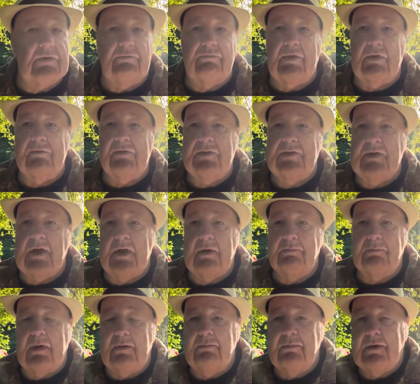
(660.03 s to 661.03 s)
for a retired
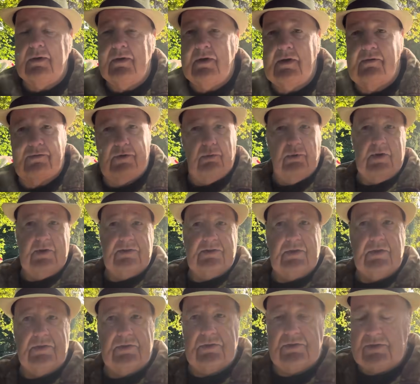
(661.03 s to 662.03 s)
member, if you weren't
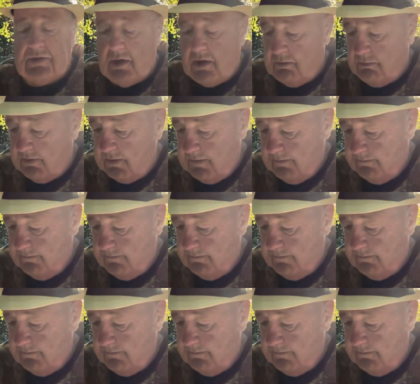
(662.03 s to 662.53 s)
in to start with.